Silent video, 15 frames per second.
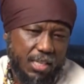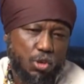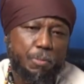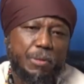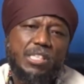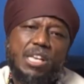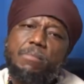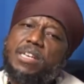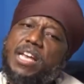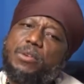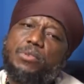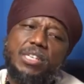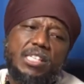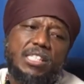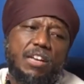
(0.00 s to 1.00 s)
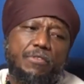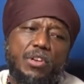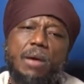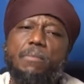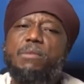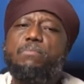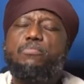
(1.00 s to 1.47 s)
To person me here
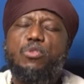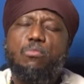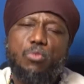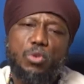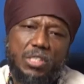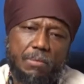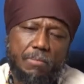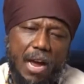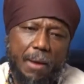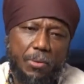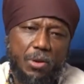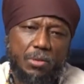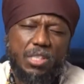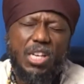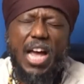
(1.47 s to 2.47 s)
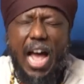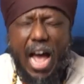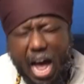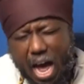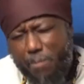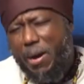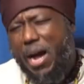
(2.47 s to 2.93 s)
interview them in promoting mame and say,
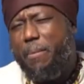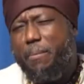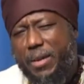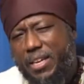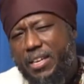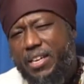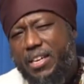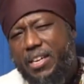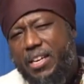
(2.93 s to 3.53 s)
ah, mame.